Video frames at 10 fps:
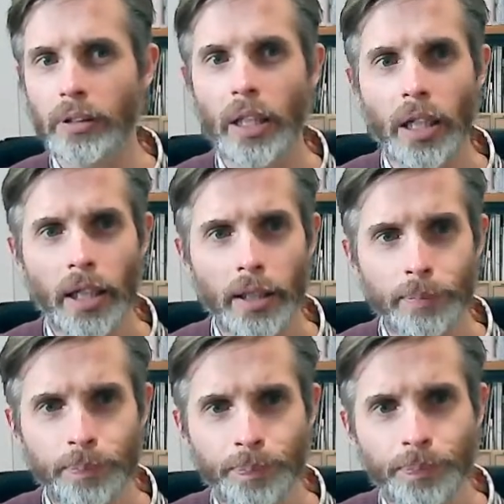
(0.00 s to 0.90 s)

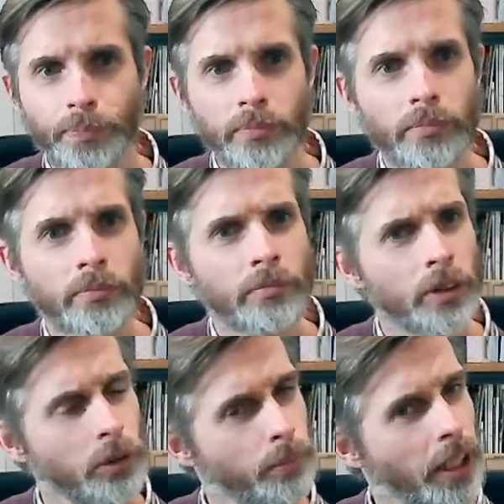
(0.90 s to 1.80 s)

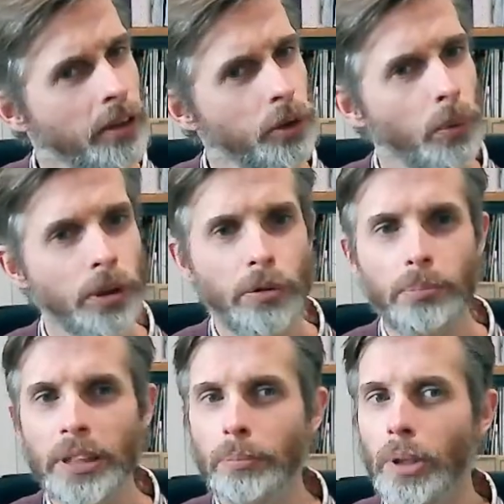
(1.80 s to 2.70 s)
Depends what you
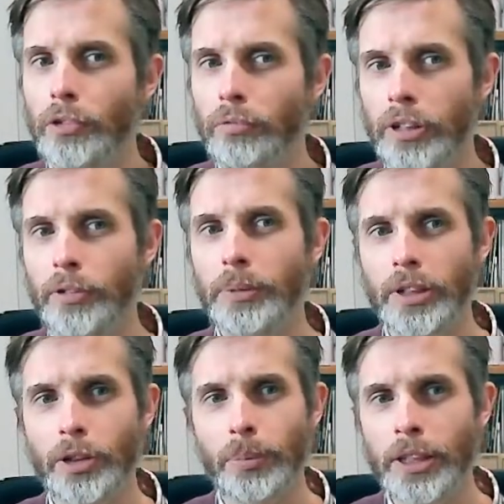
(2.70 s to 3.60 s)
mean by rhythmic
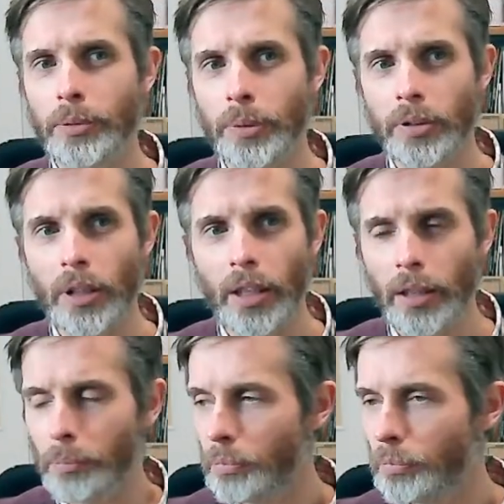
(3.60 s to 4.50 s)
displacement.
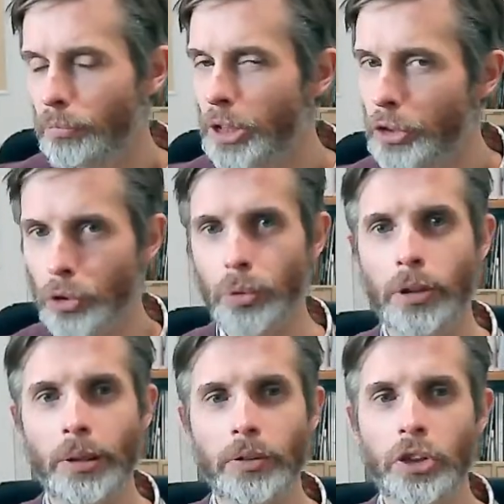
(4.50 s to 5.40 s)
We're just talking
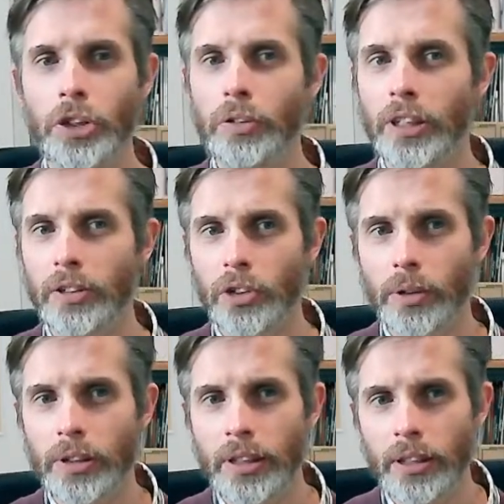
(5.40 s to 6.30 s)
about tuning, so I
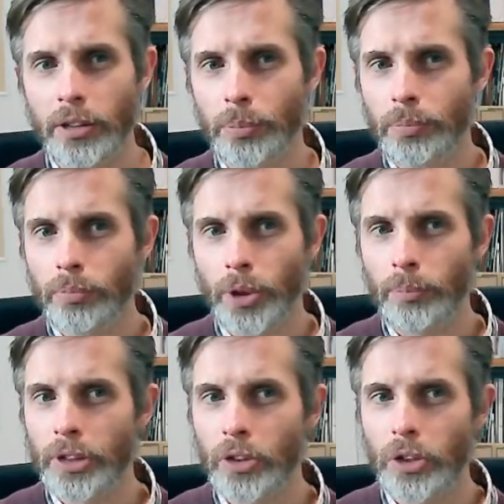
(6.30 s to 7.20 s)
think that's
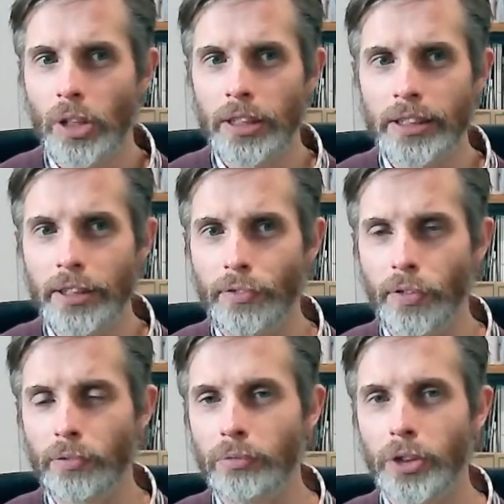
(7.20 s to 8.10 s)
something slightly
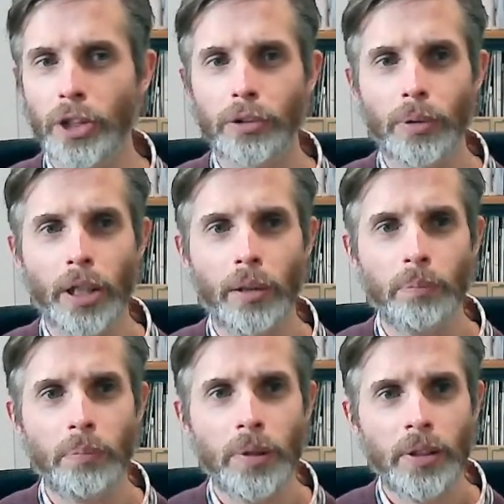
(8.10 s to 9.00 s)
different. So
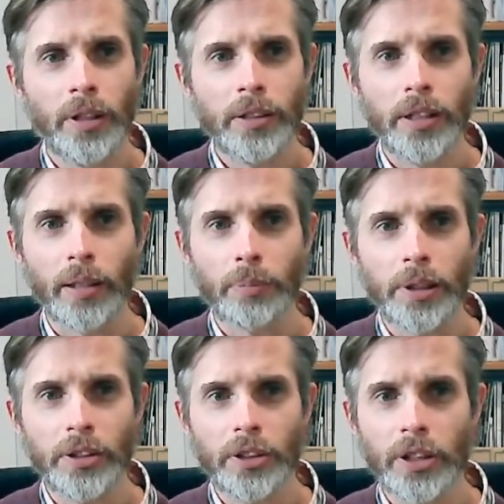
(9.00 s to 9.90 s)
yeah,
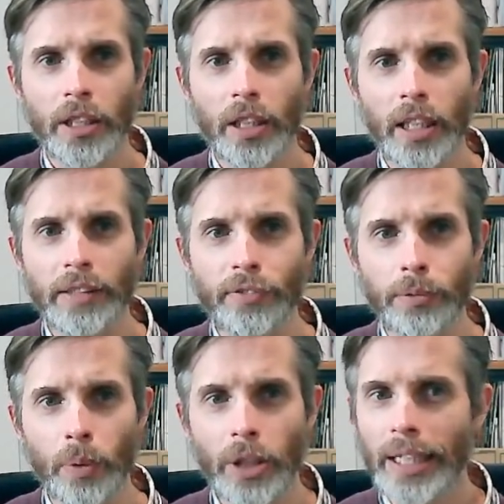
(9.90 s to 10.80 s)
please, if you
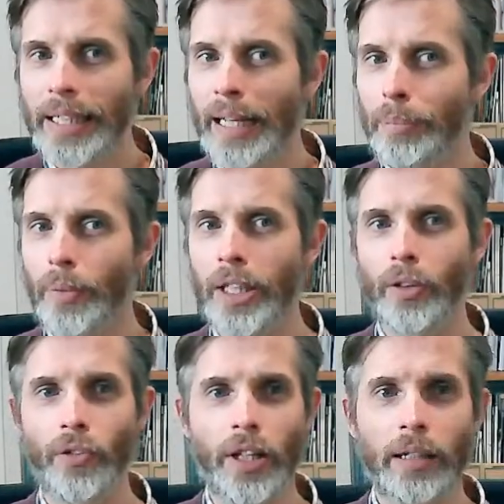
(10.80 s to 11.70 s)
want to elaborate
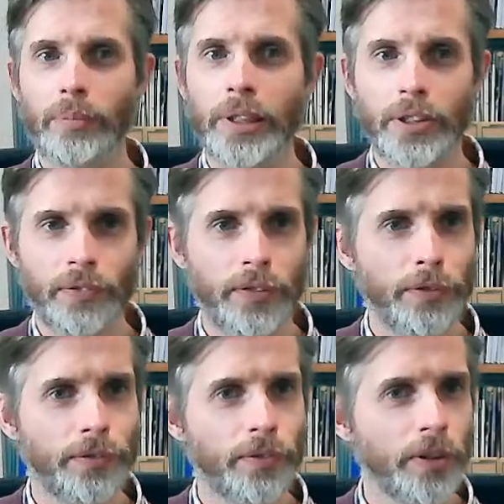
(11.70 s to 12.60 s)
on that, please feel
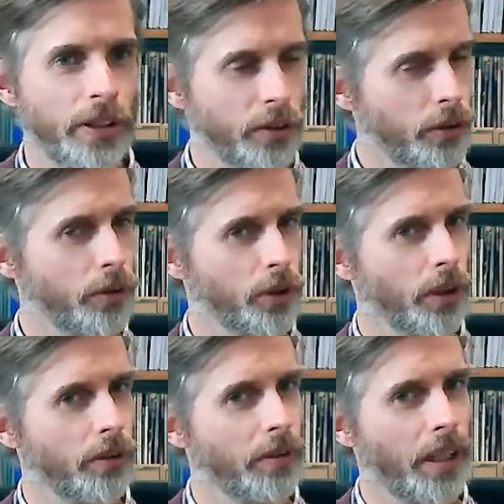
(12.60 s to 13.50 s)
free to do
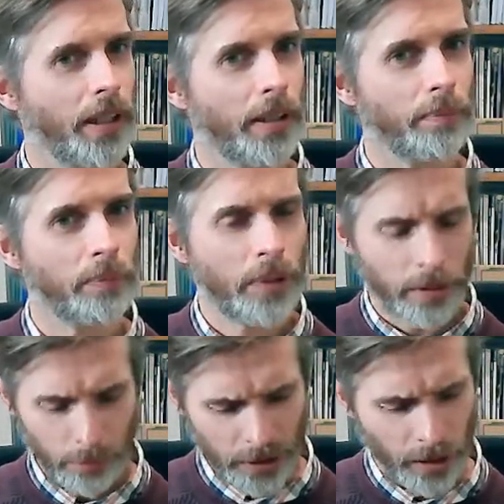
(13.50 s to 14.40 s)
so.
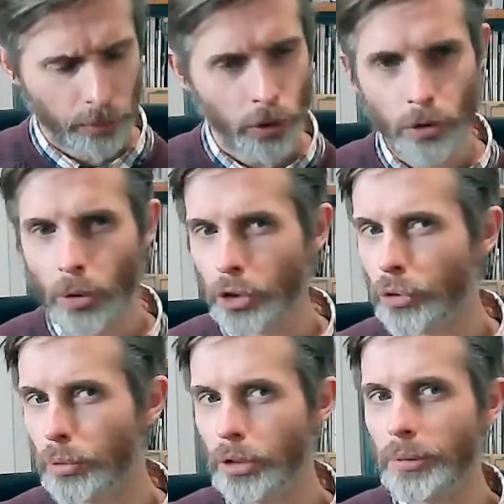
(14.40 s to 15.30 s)
But yeah, I'm not quite sure
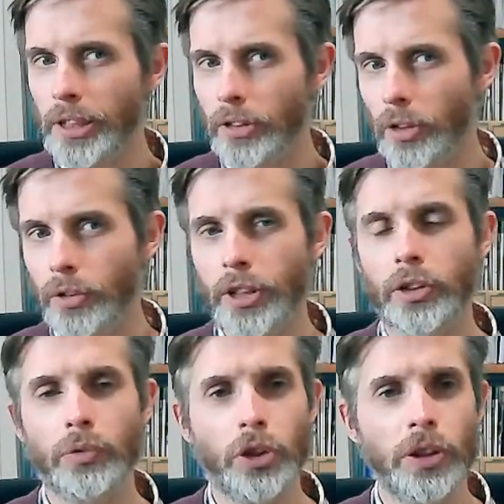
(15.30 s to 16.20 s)
what you mean in the context
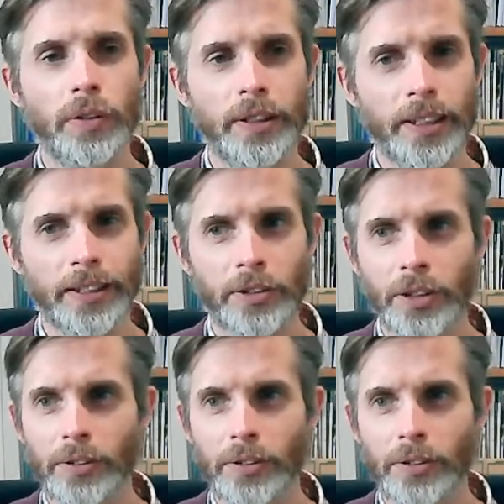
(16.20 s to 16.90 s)
of tuning there. So.